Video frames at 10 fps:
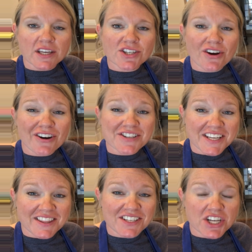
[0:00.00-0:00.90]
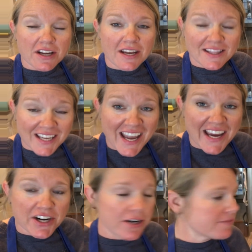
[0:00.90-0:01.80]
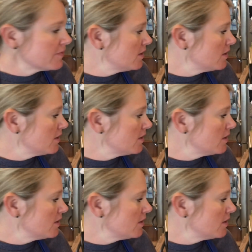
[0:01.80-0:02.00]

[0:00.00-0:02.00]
jars in the canner,